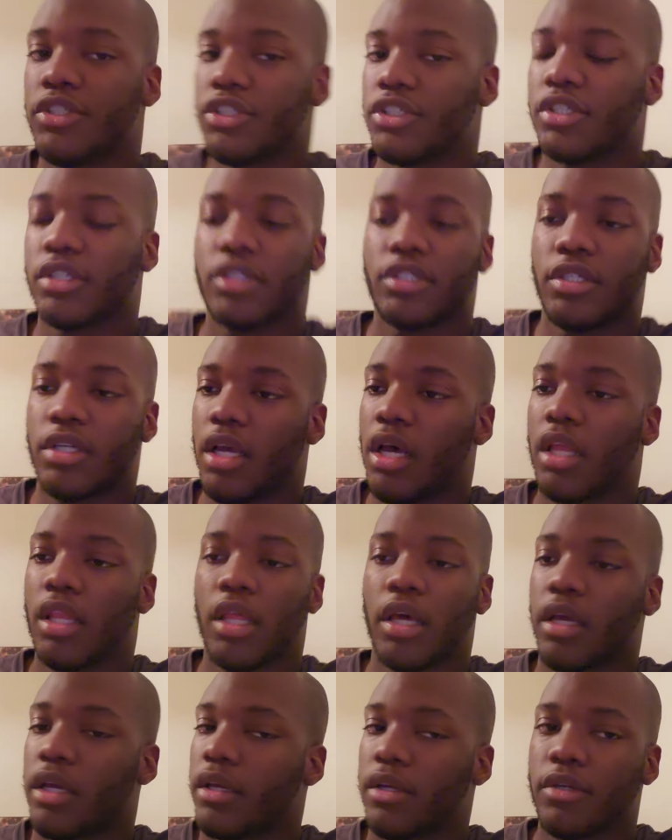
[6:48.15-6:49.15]
just not
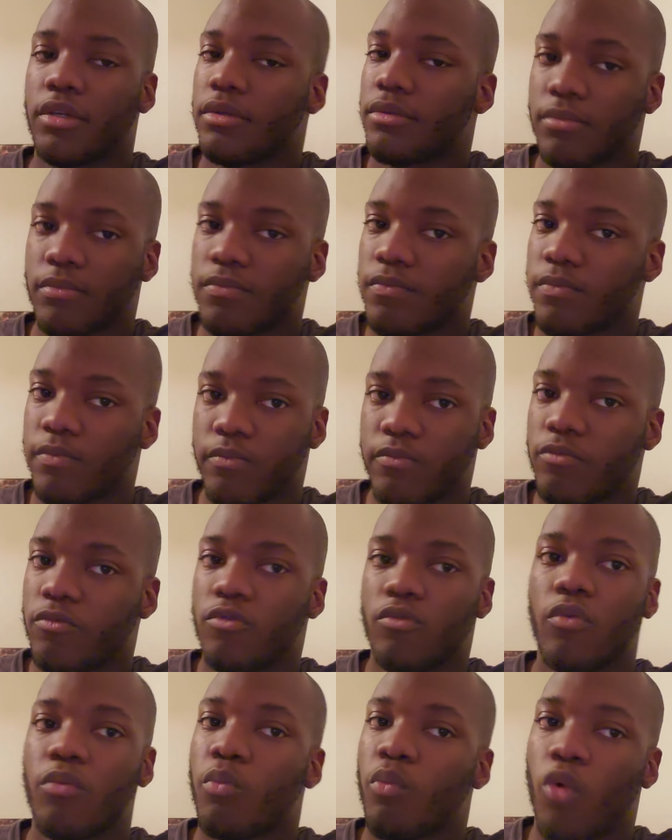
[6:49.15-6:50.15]
like
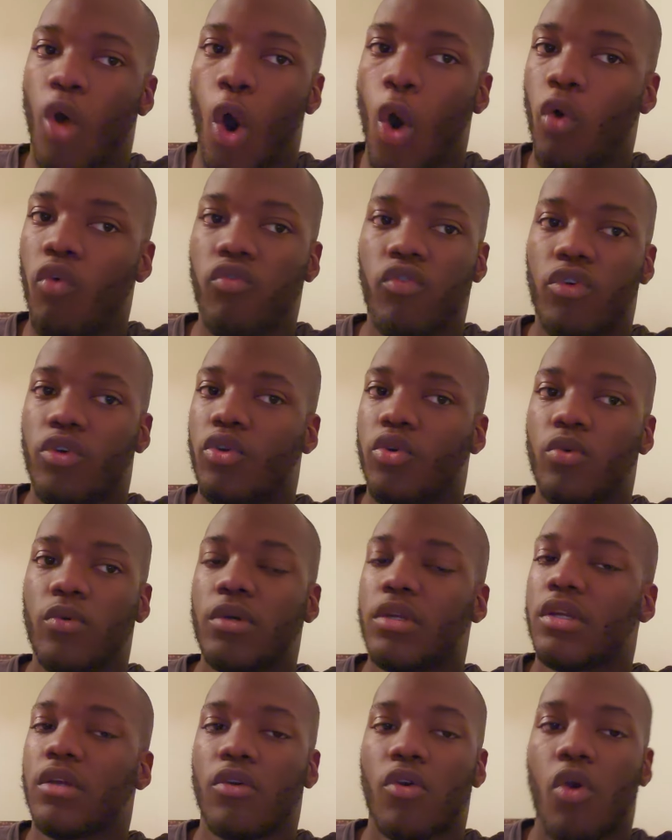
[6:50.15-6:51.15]

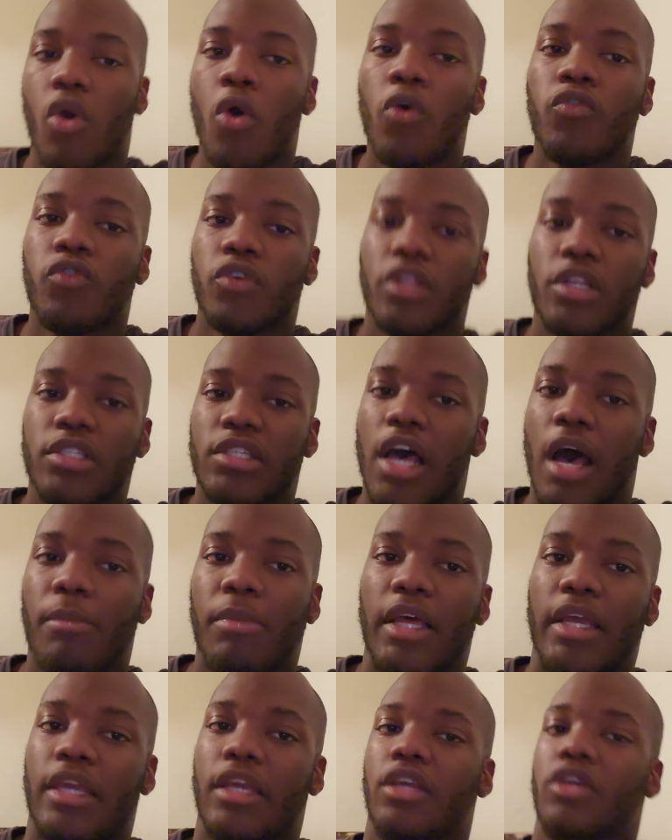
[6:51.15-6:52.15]
overdoing it or over the top
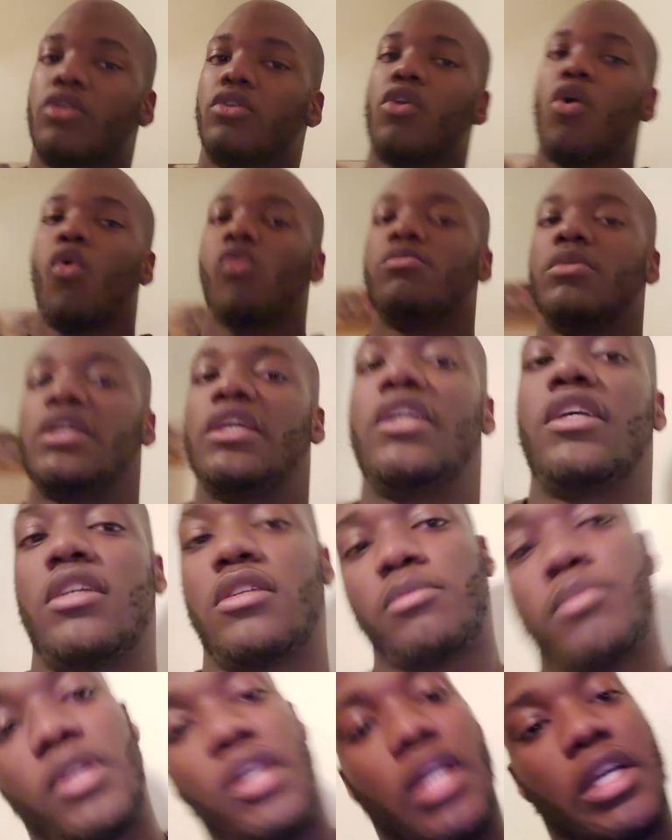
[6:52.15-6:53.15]
like he normally is,
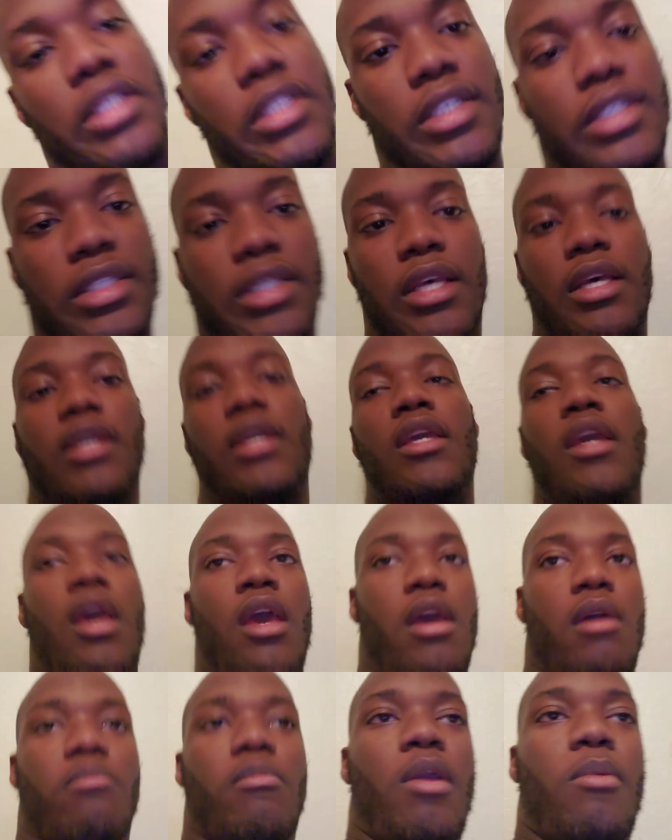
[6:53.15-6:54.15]
because it's like
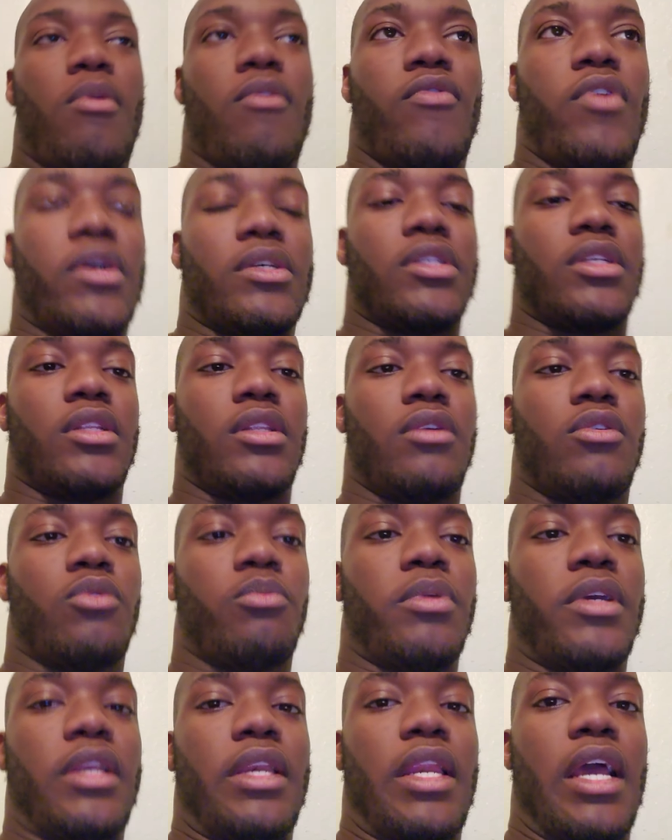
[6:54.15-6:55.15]
maybe if I was a little
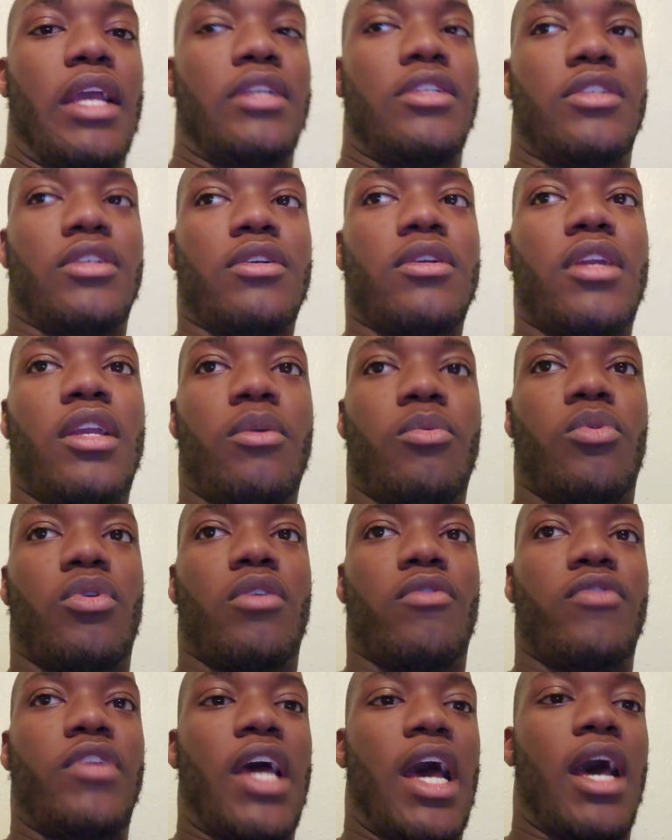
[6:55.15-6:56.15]
bit nicer, he wouldn't
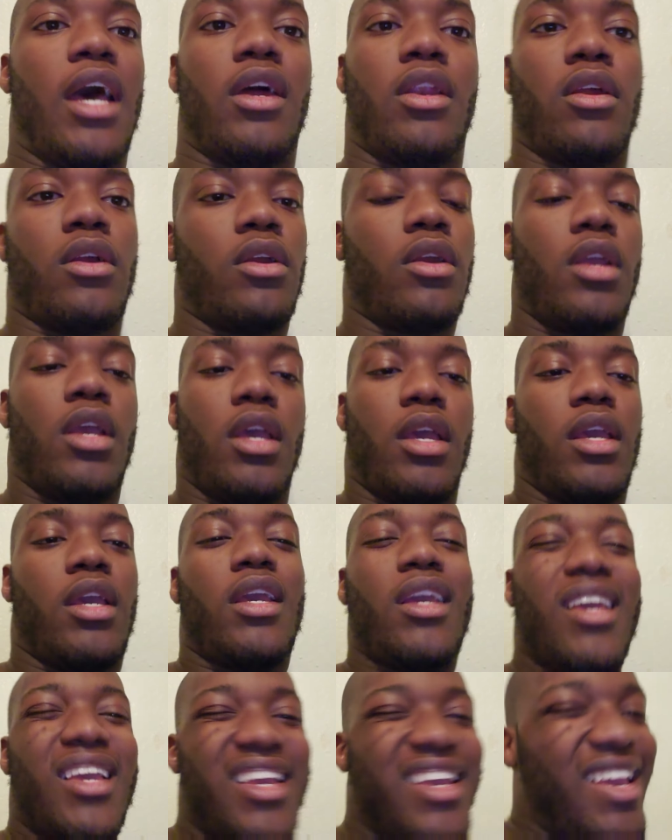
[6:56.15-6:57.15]
have died. Or
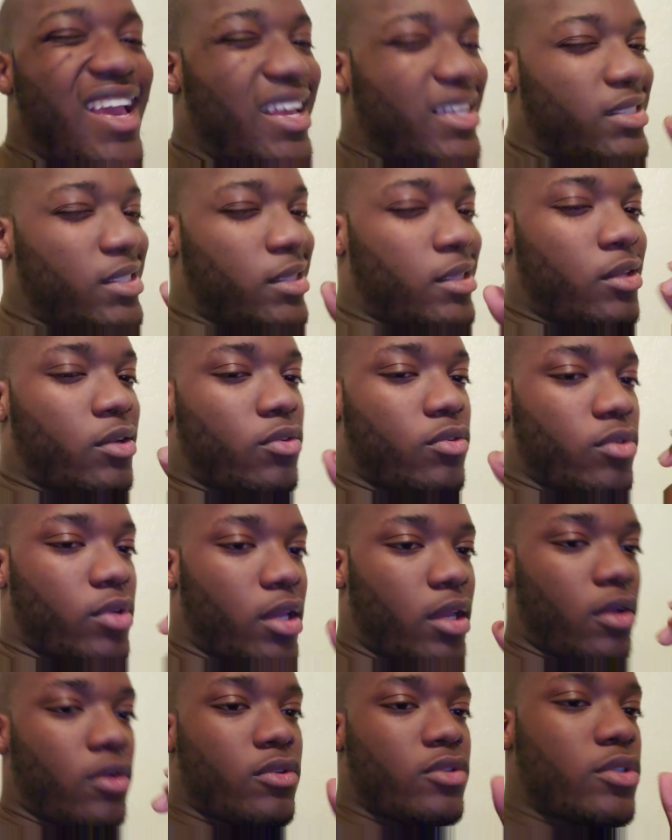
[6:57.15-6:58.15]
he has a little
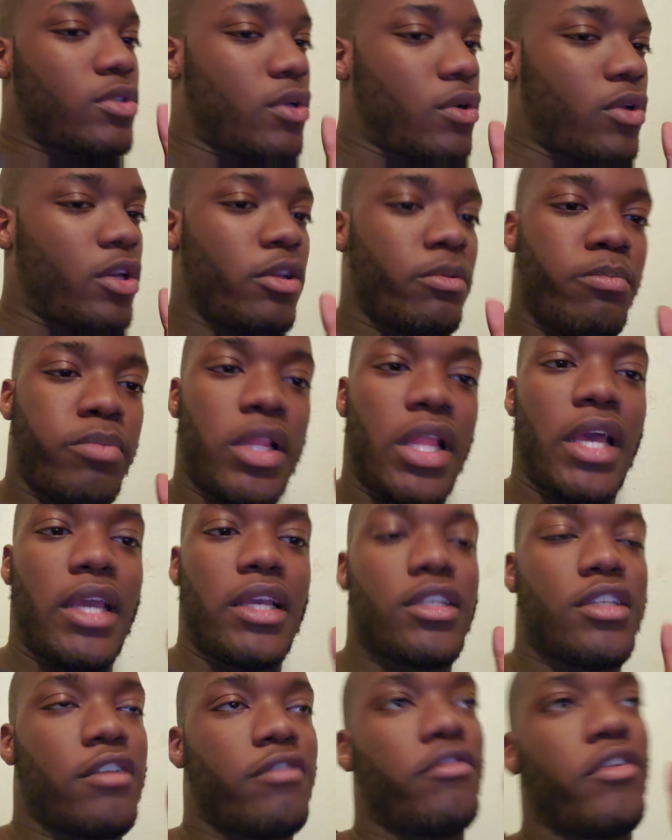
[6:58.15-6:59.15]
guilt, so he
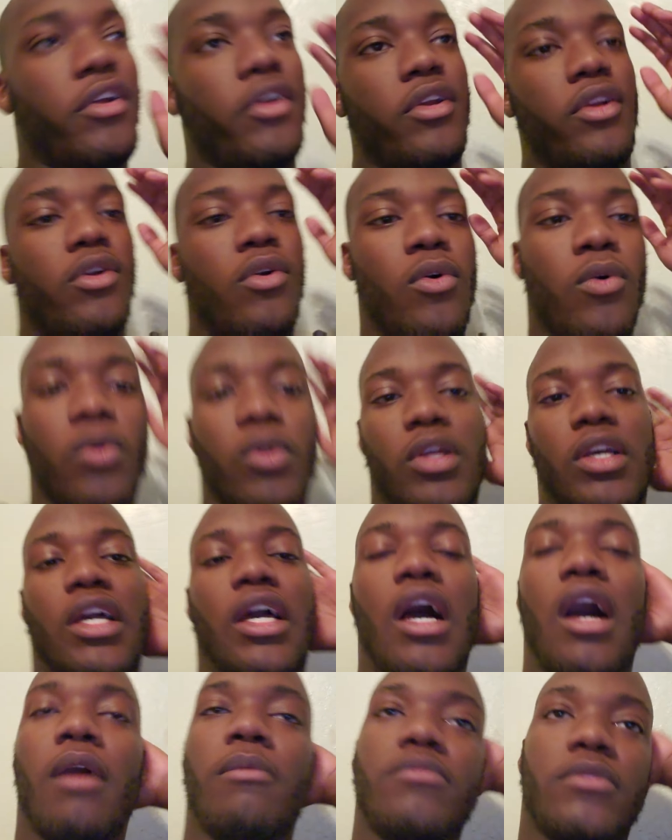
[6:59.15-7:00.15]
plays it very cool and
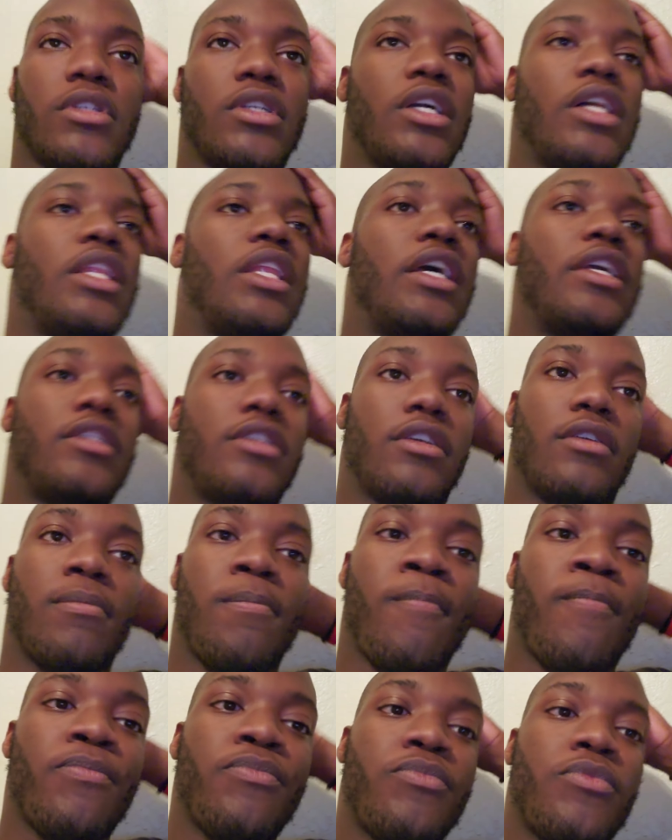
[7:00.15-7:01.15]
calm and collected.
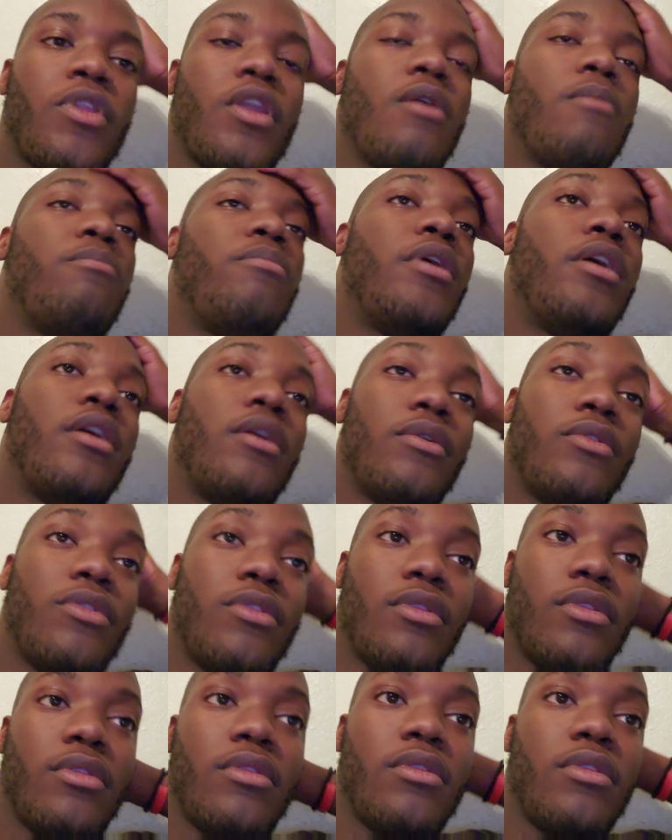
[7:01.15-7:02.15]
But
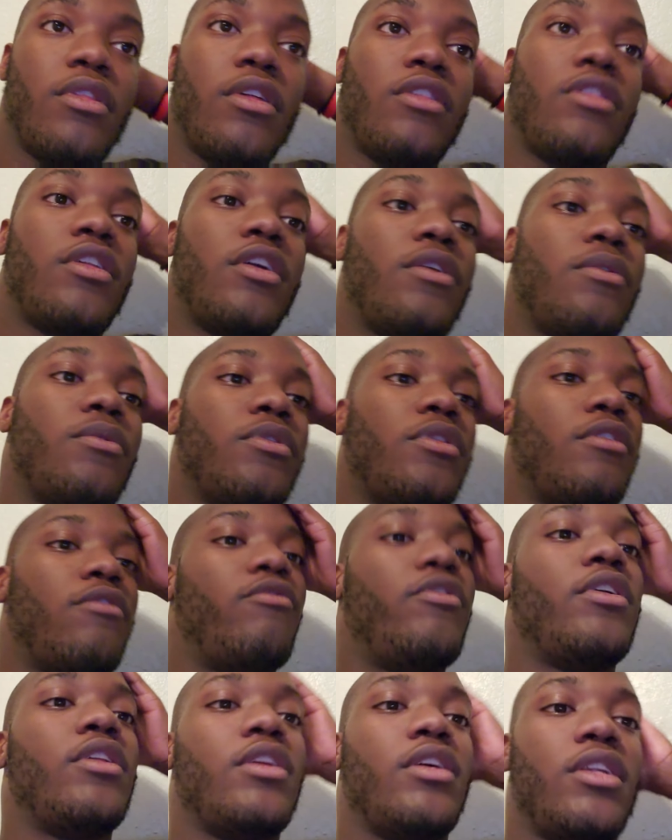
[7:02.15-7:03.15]
the thing with the
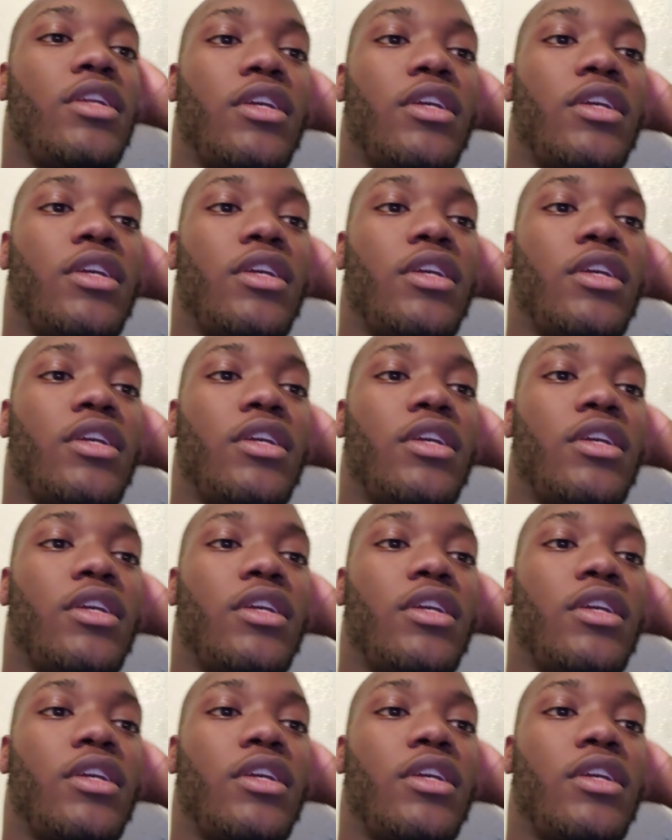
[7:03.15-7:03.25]
villain